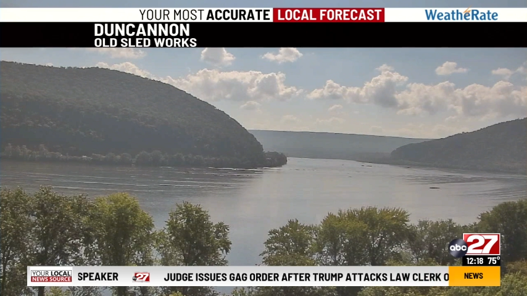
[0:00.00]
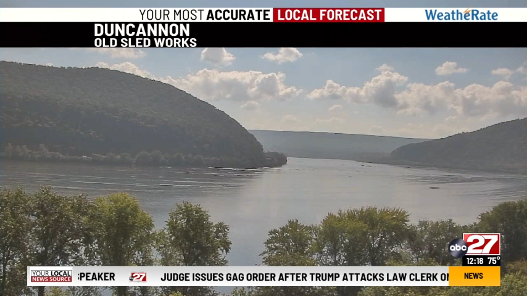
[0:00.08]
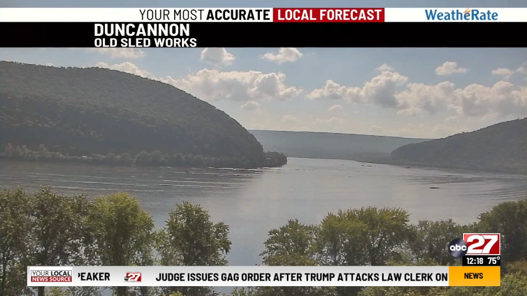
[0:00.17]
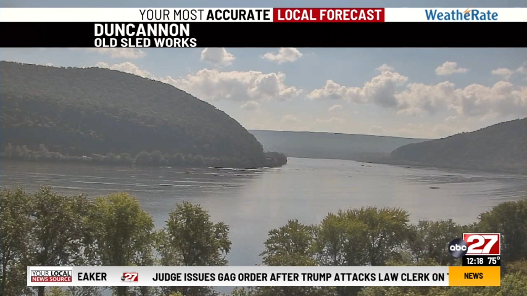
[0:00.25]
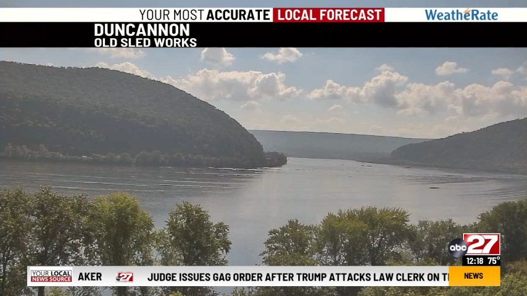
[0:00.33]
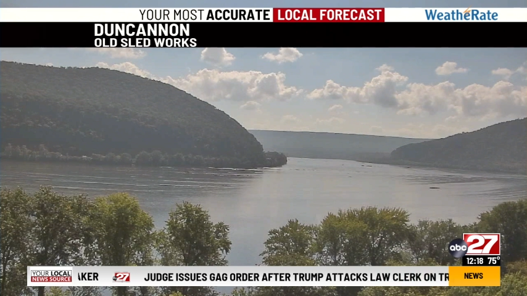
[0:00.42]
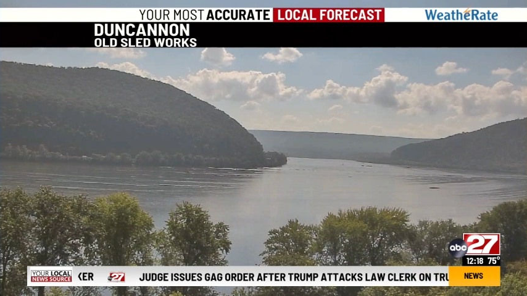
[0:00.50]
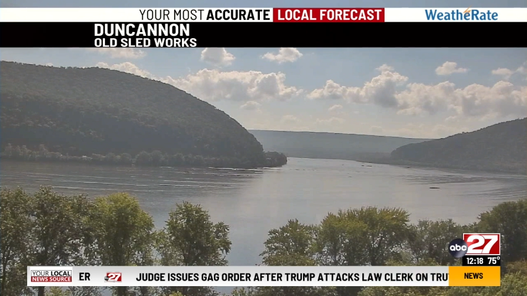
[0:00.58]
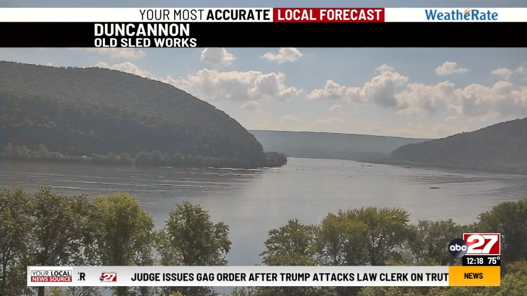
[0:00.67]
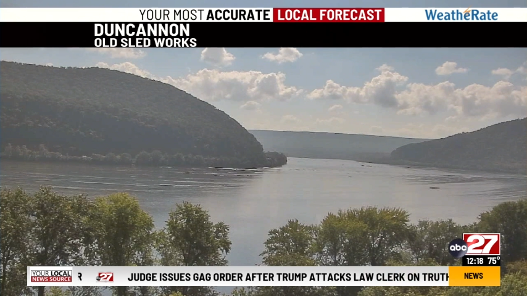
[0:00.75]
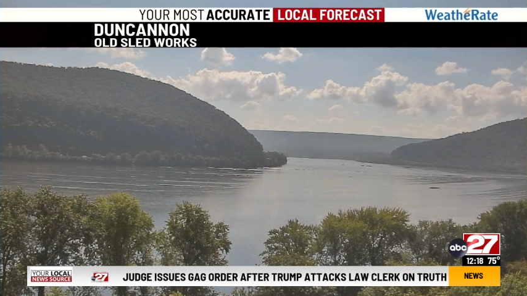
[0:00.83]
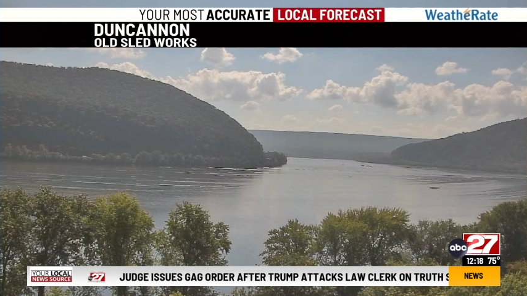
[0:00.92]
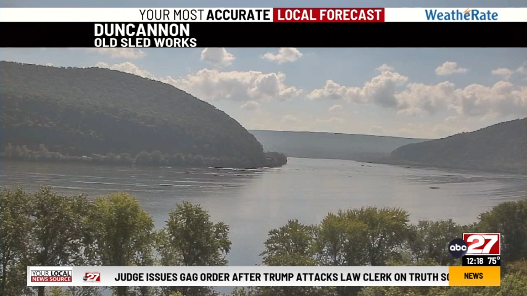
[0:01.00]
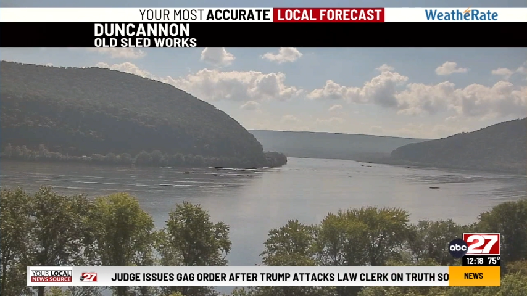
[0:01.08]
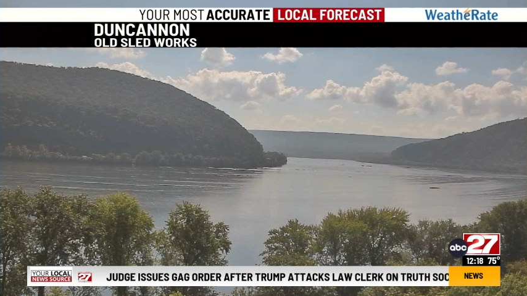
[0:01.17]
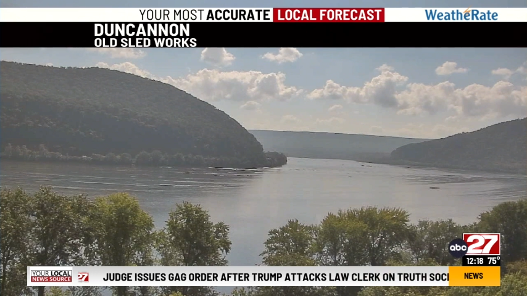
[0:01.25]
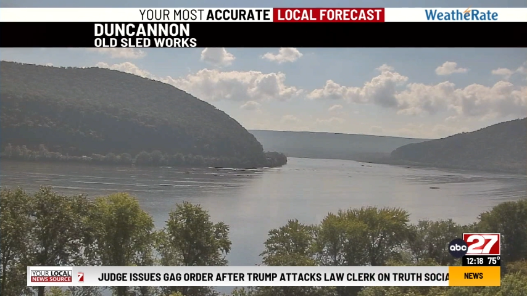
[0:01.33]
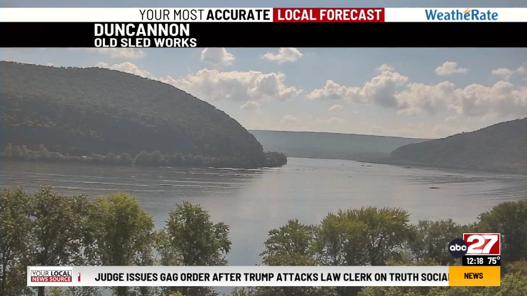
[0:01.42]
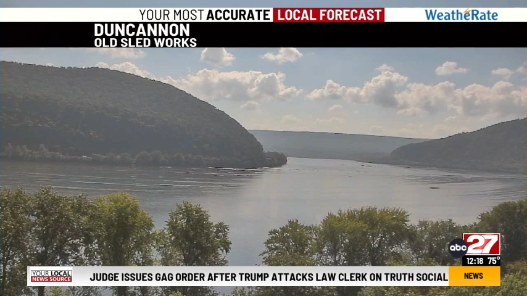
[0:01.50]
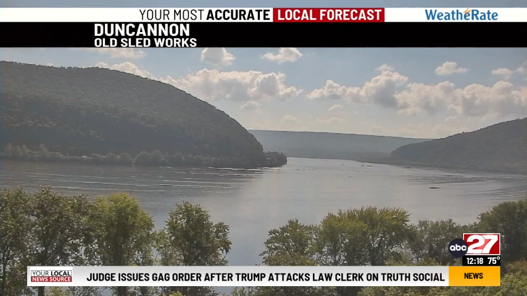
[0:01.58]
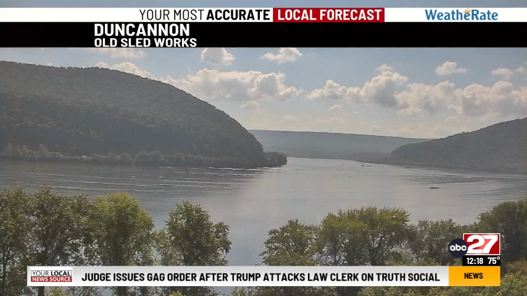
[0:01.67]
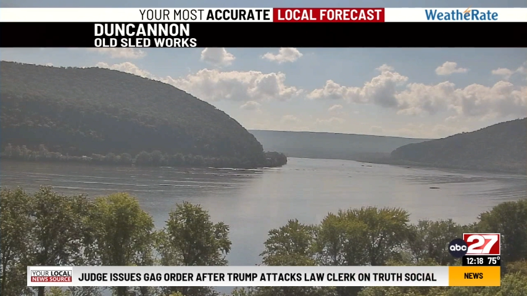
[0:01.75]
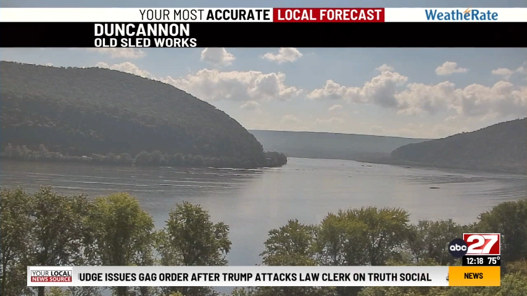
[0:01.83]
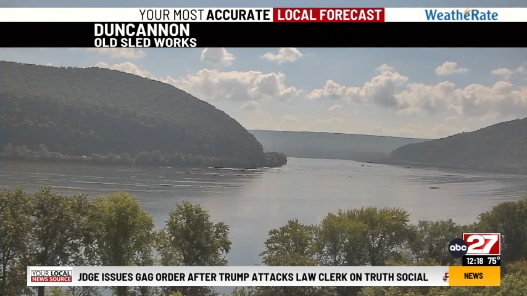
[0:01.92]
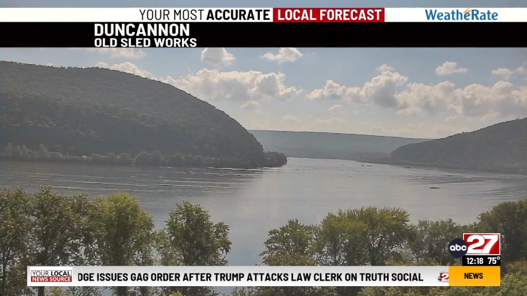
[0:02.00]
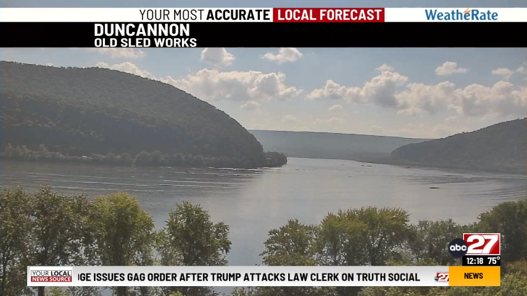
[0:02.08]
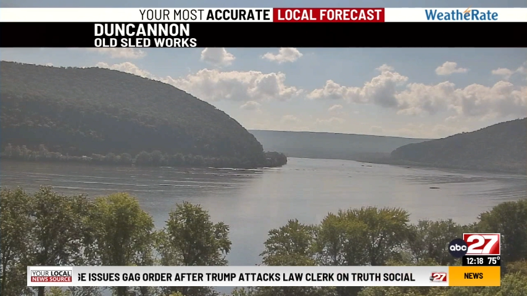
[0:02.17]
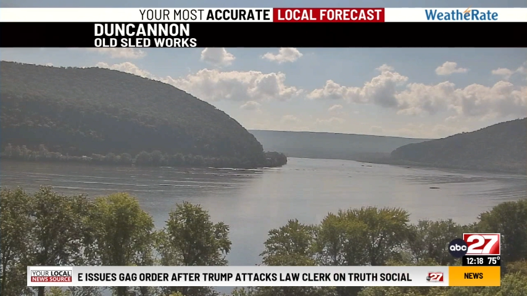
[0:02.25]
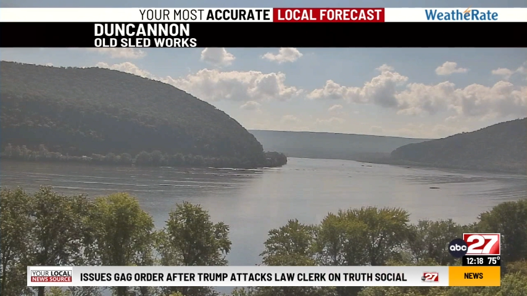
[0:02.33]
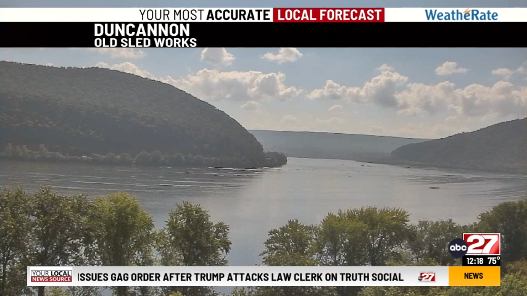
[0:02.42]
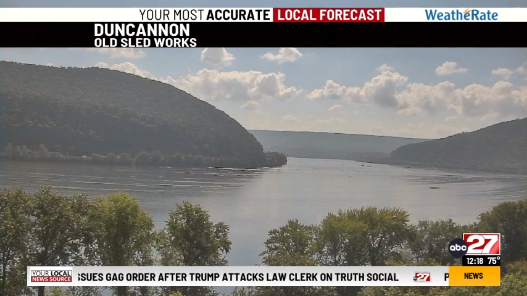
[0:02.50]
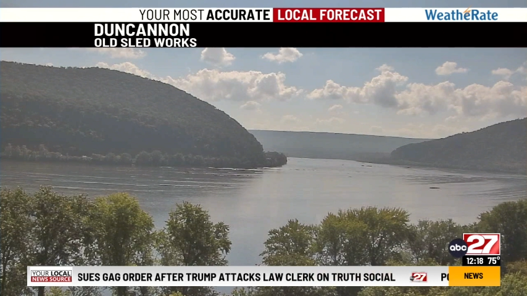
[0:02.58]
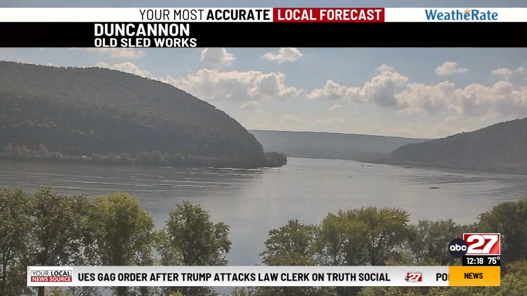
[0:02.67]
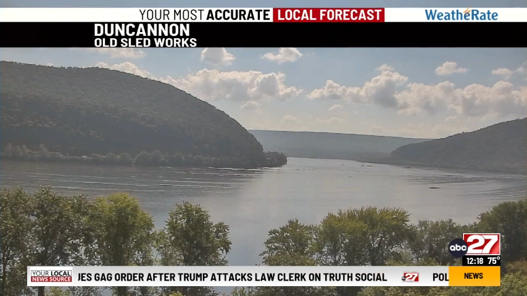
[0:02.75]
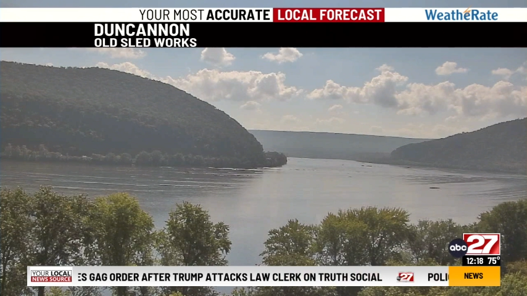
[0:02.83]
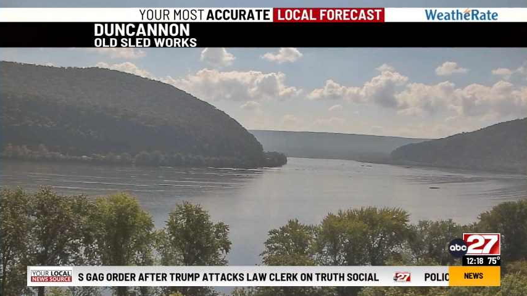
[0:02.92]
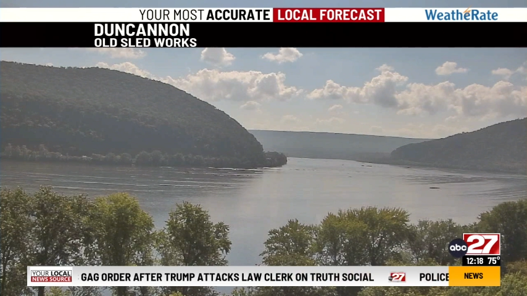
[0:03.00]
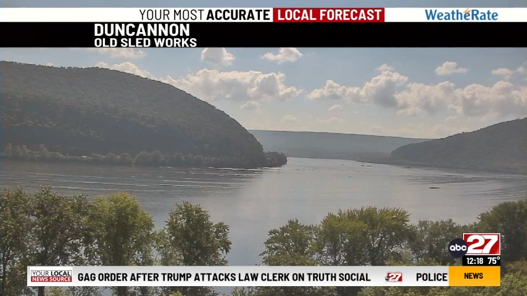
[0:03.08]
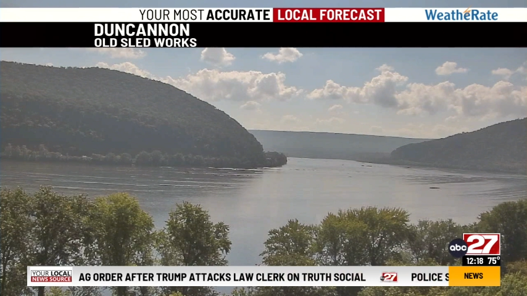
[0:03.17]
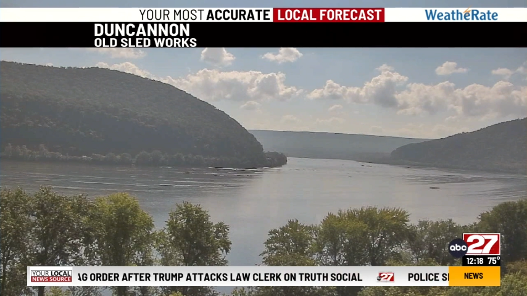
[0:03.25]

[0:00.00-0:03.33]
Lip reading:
No face is visible, so there are no lips to read.